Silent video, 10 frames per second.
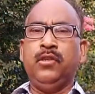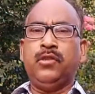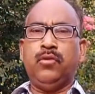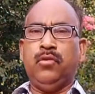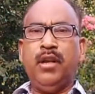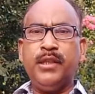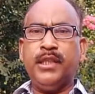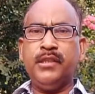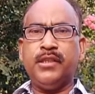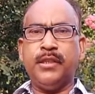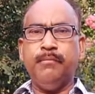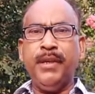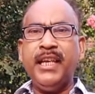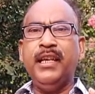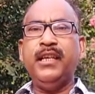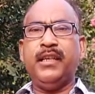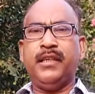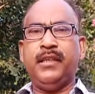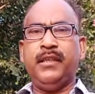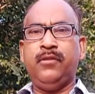So all these big,
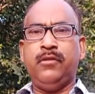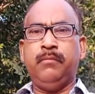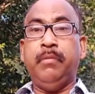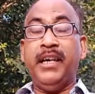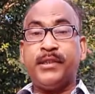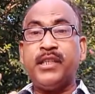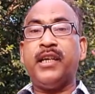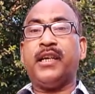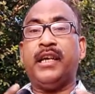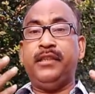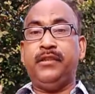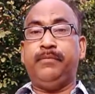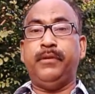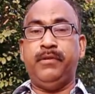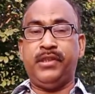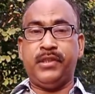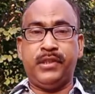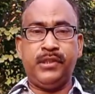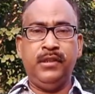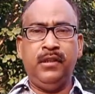Badshah kind of
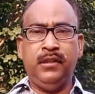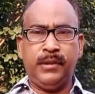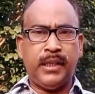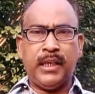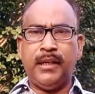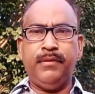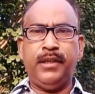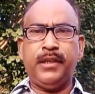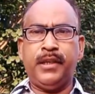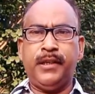publishers, they are having